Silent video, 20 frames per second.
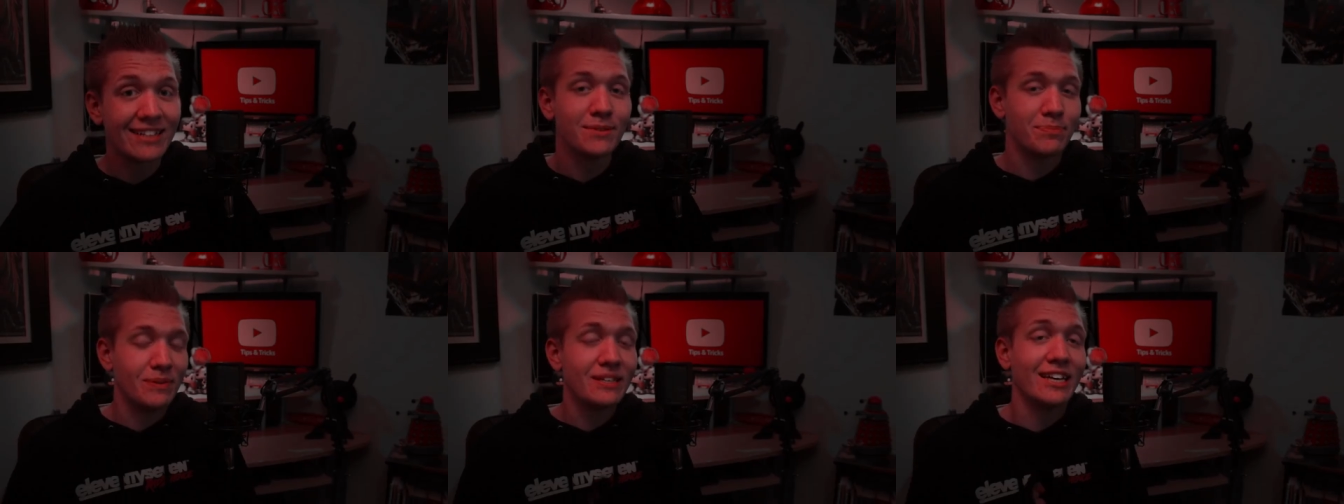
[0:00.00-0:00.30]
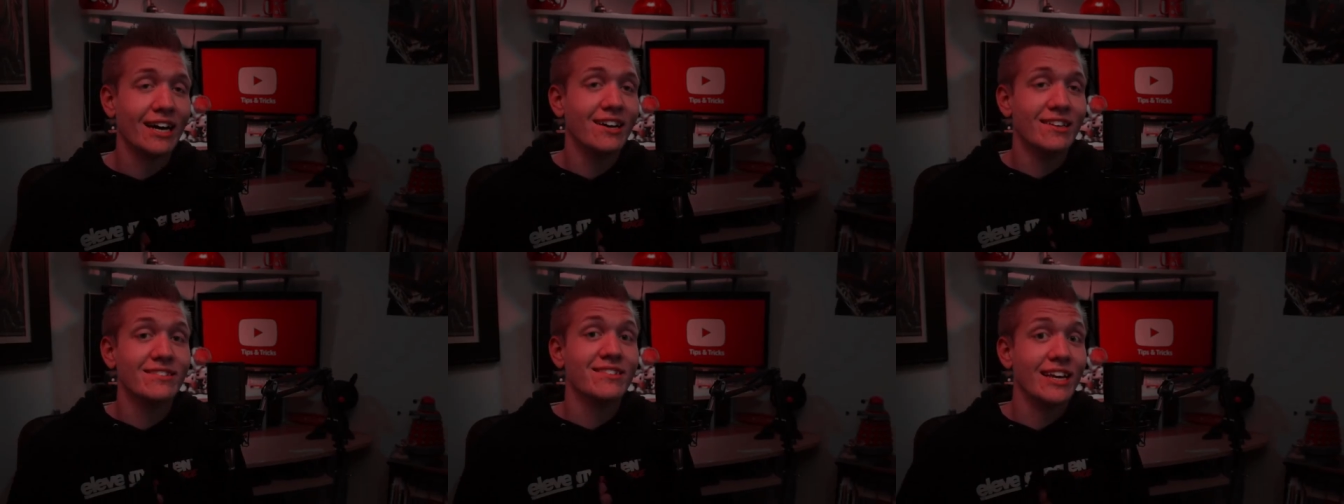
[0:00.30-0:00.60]
It's
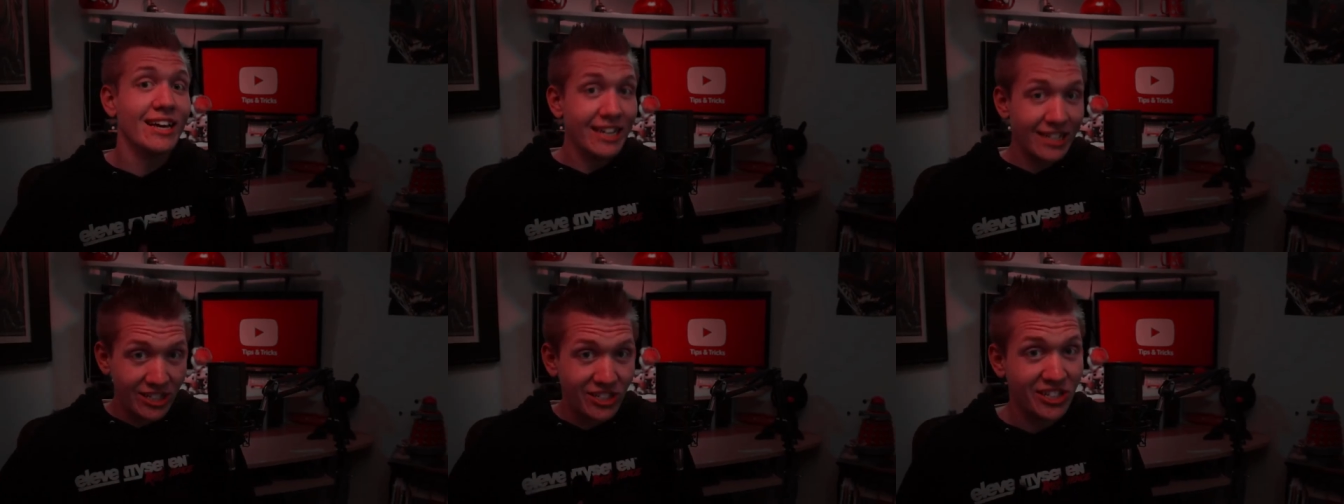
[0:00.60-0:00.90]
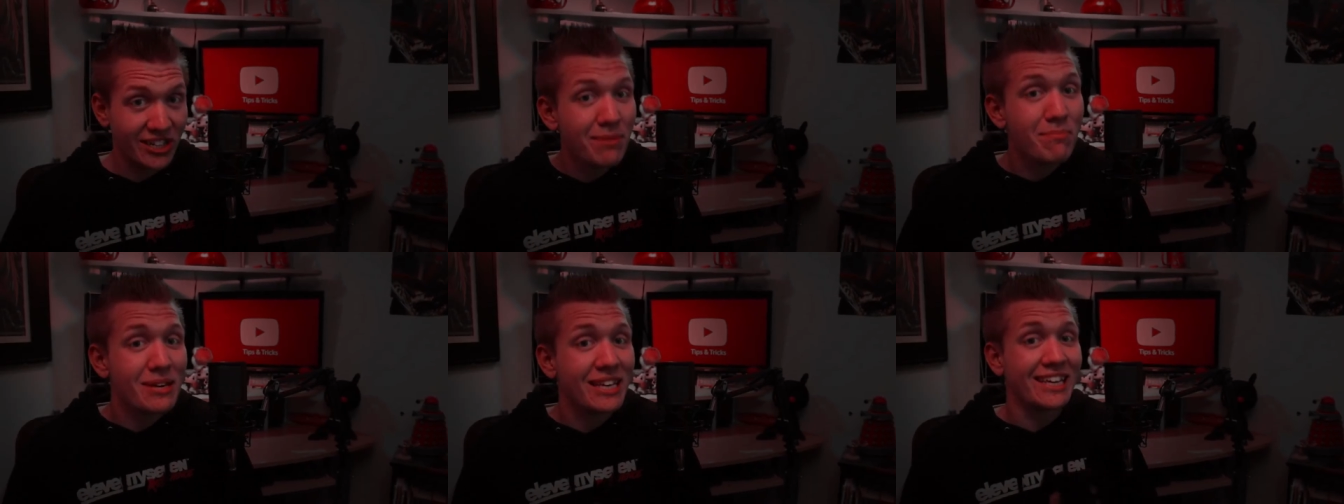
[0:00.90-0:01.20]
because
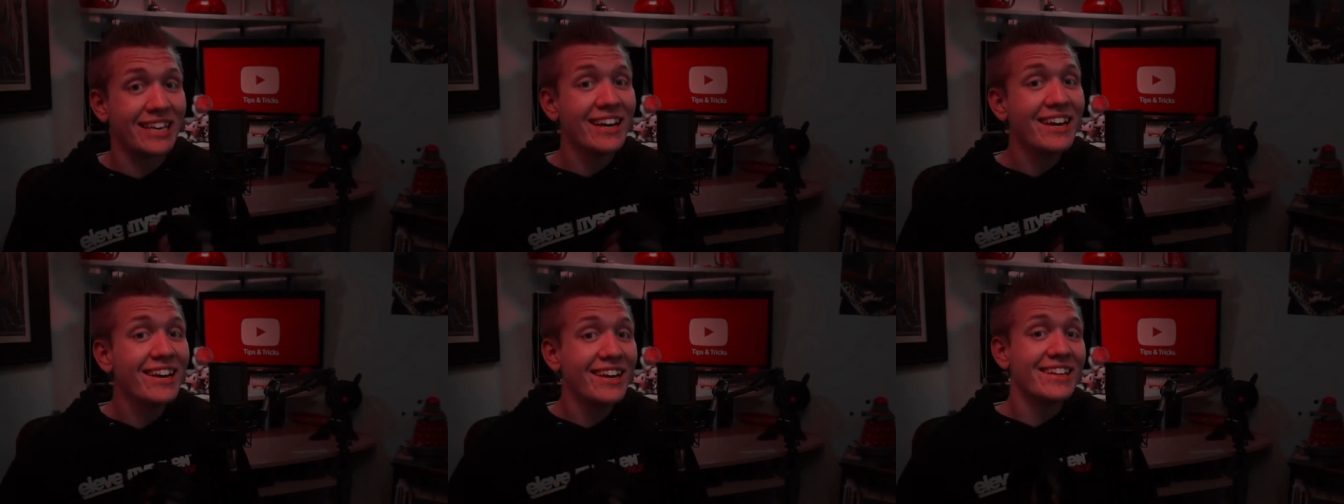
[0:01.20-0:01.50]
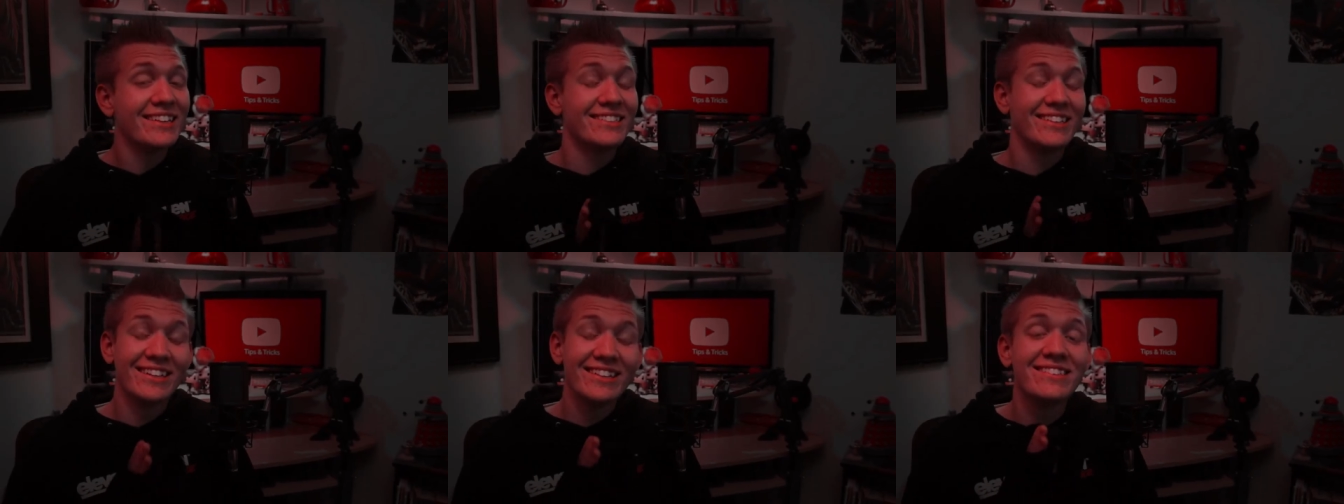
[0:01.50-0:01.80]
Jimmy
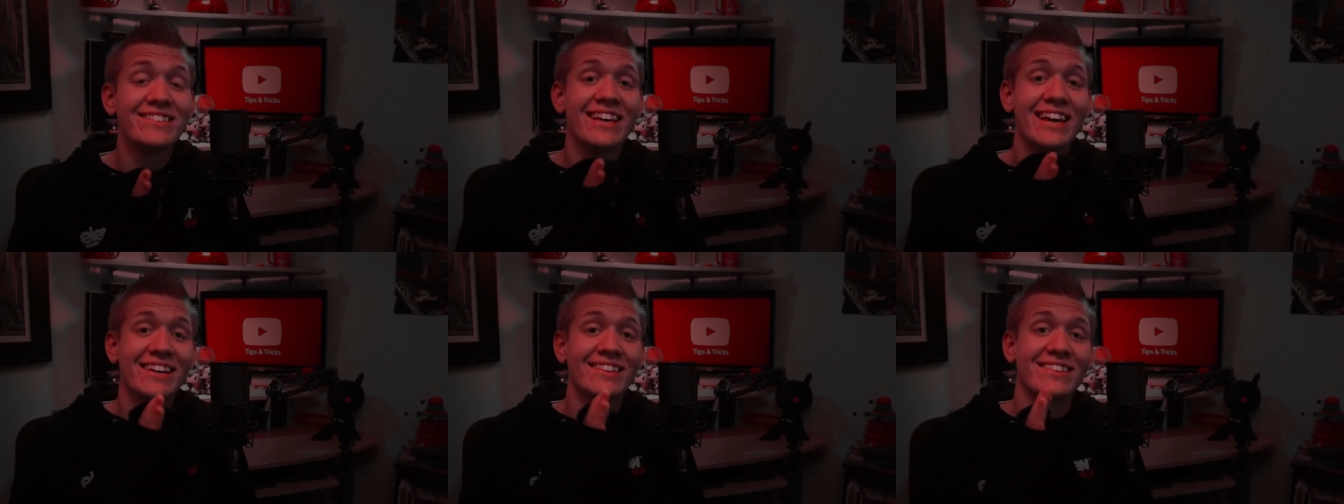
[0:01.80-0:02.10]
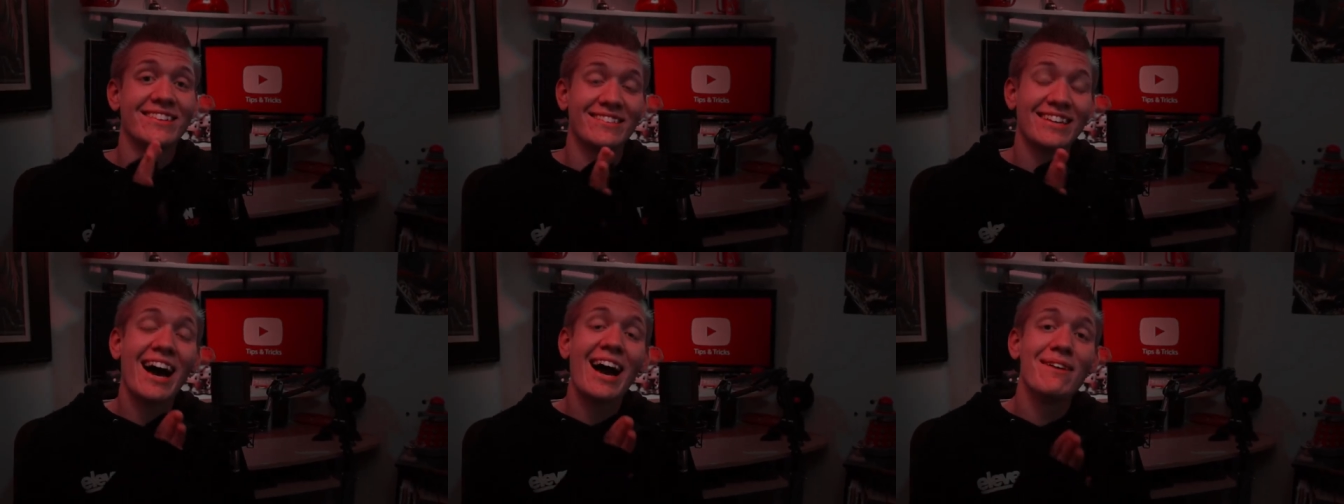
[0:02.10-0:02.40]
didn't take
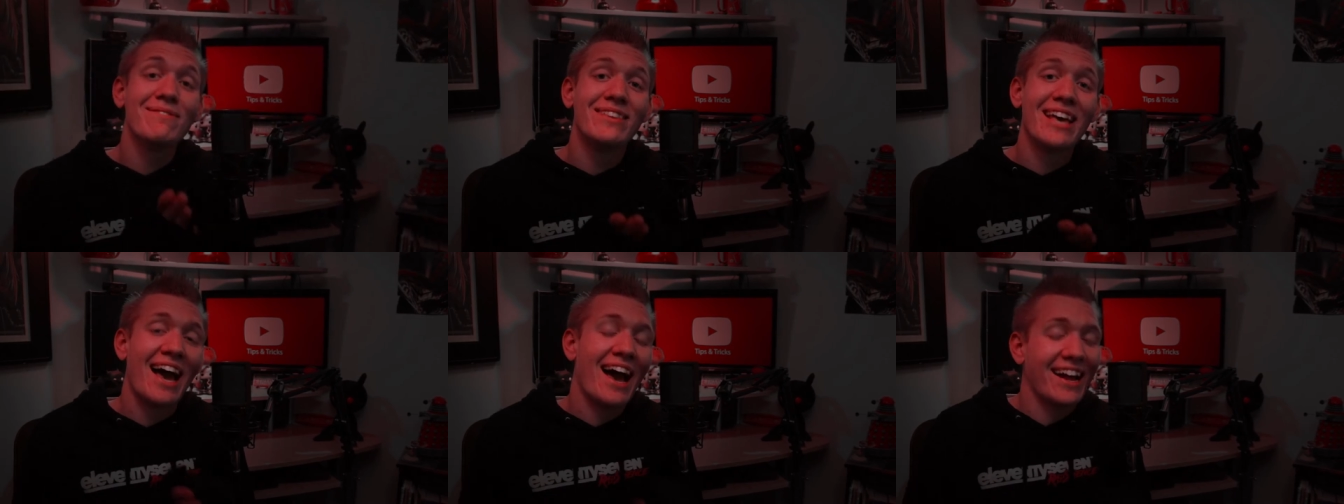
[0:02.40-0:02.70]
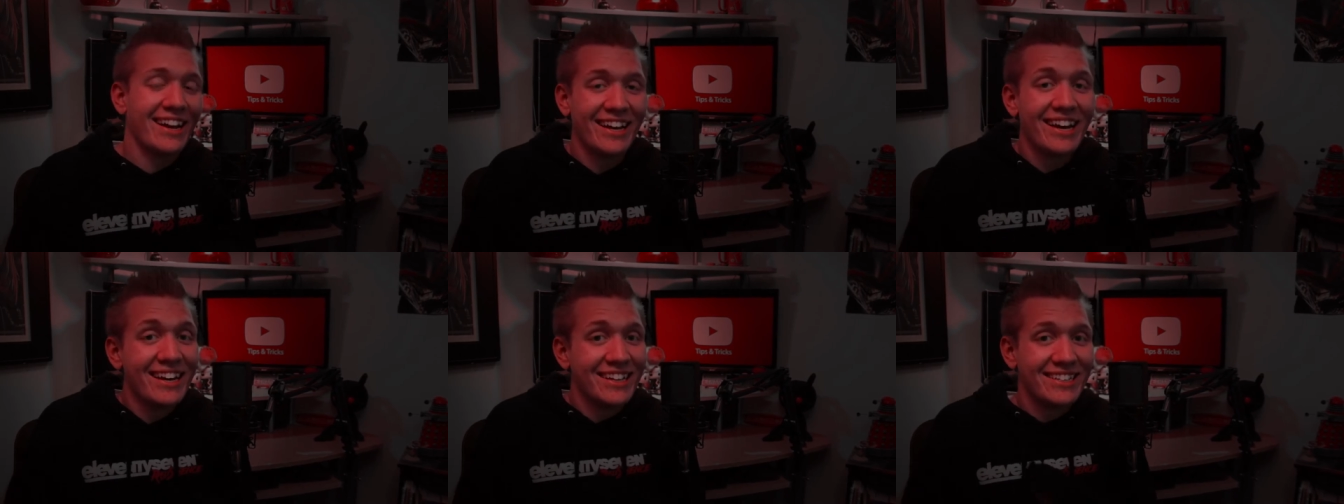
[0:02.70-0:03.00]
the time to
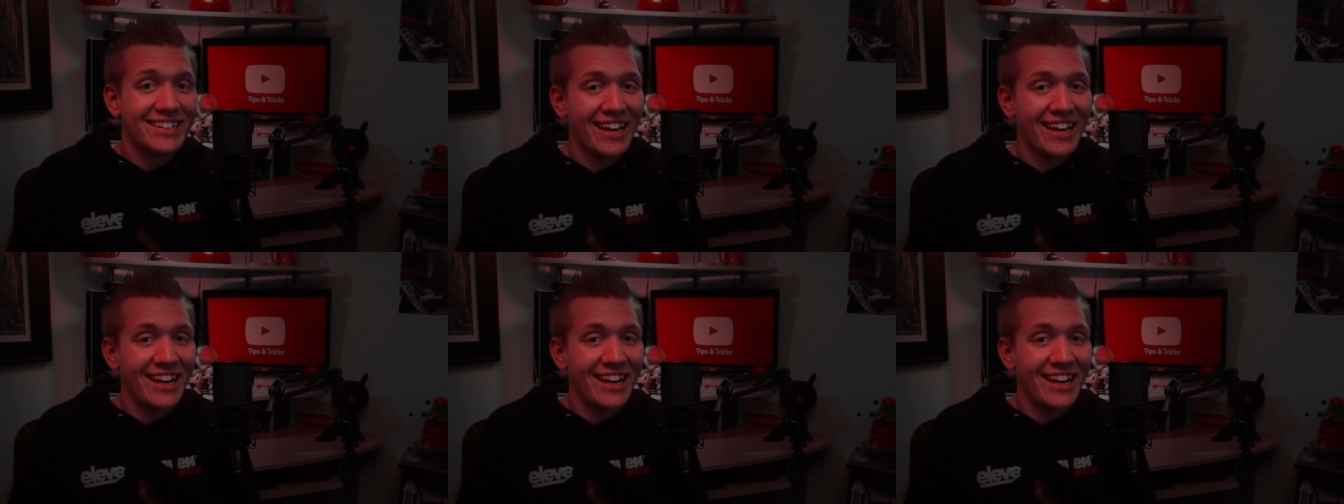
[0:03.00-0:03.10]
add